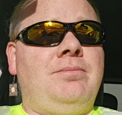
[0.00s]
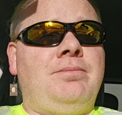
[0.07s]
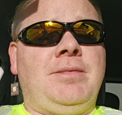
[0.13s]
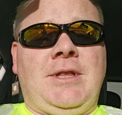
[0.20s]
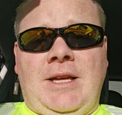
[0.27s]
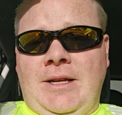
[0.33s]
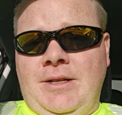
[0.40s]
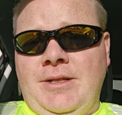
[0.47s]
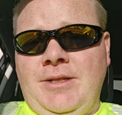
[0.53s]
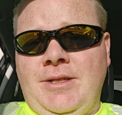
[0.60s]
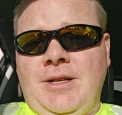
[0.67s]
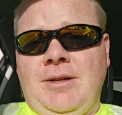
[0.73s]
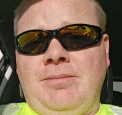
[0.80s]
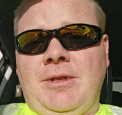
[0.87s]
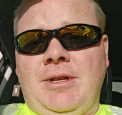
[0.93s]
But that is
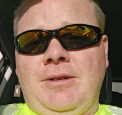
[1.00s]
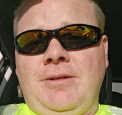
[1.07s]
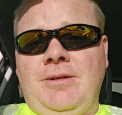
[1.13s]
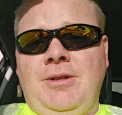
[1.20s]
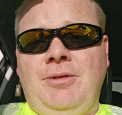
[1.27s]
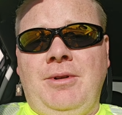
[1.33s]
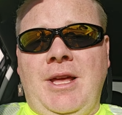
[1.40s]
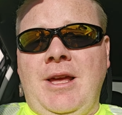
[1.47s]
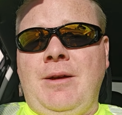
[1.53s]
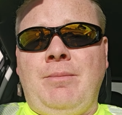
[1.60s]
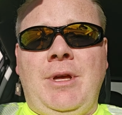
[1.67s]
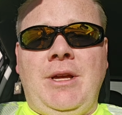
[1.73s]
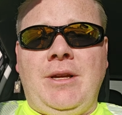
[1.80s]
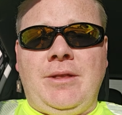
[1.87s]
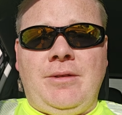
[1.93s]
something. You can't
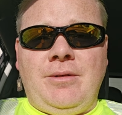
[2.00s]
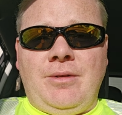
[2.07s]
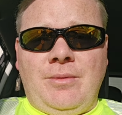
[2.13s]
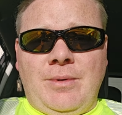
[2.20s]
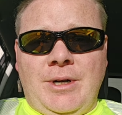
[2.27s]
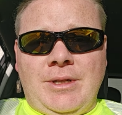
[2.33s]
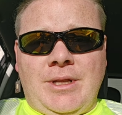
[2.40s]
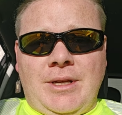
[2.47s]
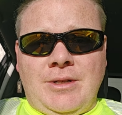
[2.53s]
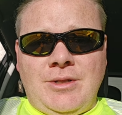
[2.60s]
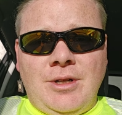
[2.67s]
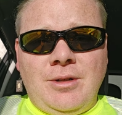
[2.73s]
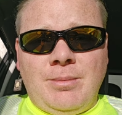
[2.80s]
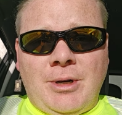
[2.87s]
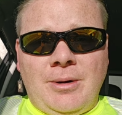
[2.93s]
make it through the workday
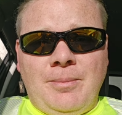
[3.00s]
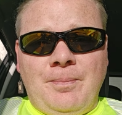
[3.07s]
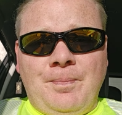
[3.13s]
sober.